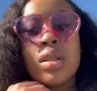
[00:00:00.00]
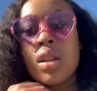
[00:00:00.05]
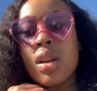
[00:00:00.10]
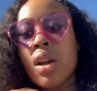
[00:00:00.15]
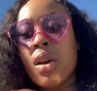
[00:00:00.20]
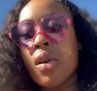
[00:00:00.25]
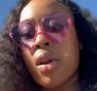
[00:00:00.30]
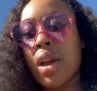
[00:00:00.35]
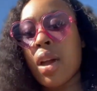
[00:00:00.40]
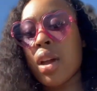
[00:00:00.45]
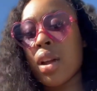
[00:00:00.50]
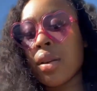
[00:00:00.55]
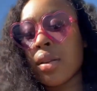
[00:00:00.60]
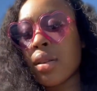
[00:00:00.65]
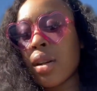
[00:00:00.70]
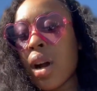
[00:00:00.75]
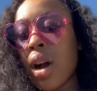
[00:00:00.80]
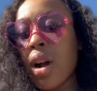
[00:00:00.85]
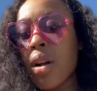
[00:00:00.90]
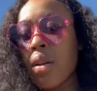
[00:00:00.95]
Okay,
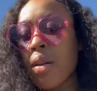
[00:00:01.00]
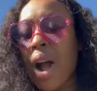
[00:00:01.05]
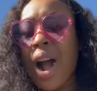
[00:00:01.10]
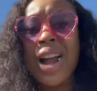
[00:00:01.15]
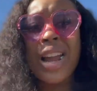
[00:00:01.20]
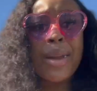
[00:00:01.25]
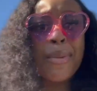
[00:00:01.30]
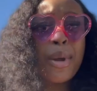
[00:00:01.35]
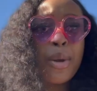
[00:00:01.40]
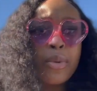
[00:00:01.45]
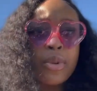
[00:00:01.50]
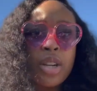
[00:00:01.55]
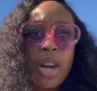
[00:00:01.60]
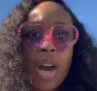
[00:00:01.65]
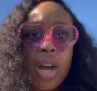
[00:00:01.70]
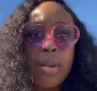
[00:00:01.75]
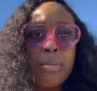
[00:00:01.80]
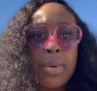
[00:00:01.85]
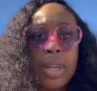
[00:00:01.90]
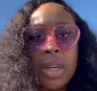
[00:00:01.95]
I'll get back with y'all
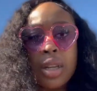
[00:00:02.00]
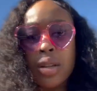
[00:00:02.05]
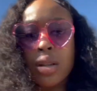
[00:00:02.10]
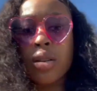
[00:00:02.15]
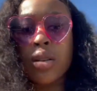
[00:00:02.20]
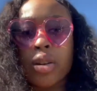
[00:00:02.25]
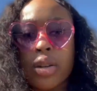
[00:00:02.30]
in a minute. Hold